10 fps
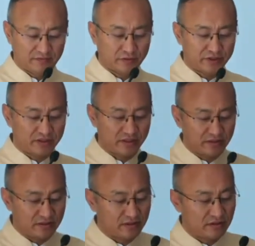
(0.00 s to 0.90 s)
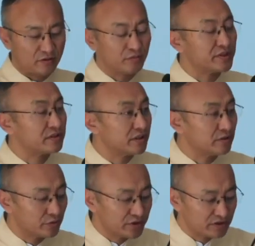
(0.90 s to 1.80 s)
For instance,
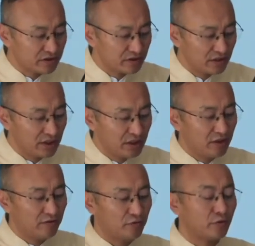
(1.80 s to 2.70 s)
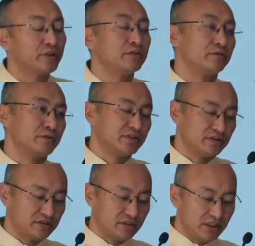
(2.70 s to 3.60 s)
domestic tourists, foreign
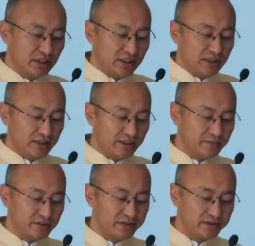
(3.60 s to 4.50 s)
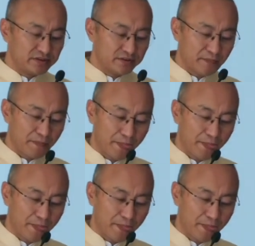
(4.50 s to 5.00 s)
tourists, laborers,